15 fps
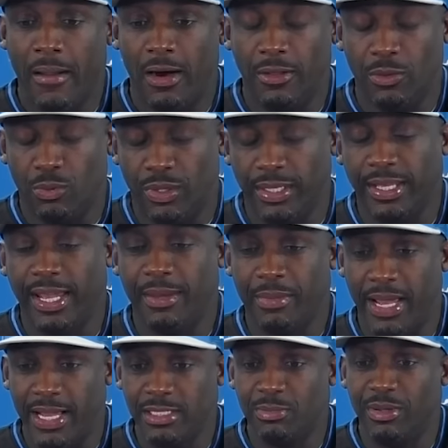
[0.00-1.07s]
the run game
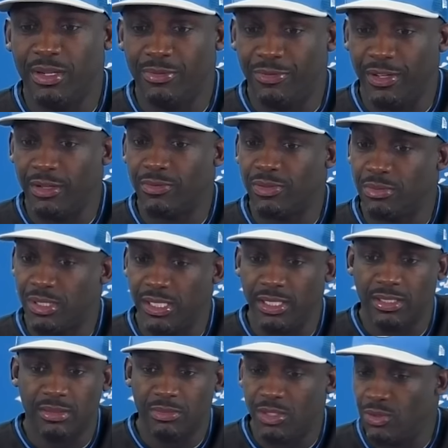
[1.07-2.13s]
has benefited from seeing
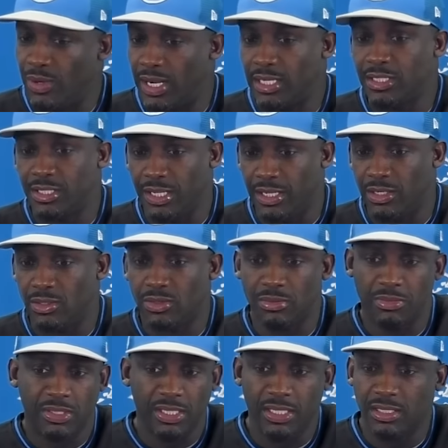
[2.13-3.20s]
some two high shells,
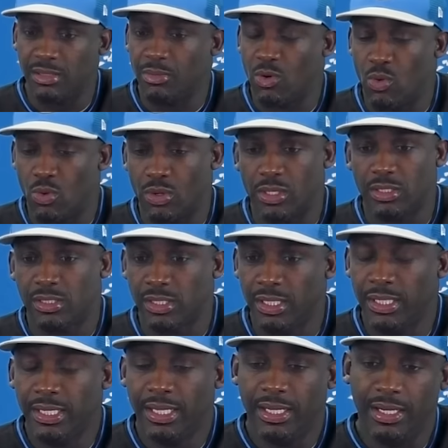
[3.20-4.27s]
from seeing some quarters,
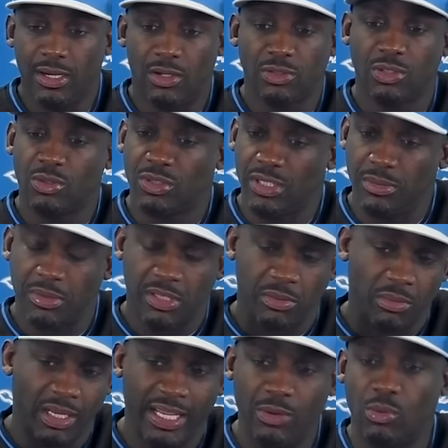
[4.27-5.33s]
and also seeing
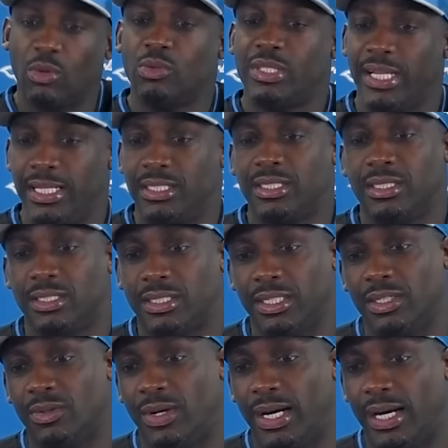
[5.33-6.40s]
some late rotation
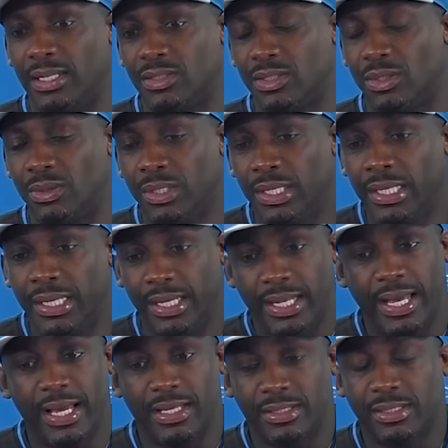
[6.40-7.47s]
single high. So it
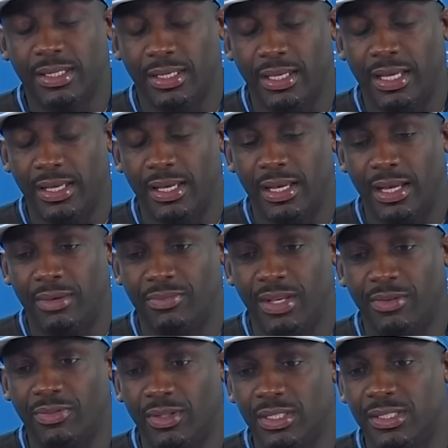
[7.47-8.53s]
has, I've definitely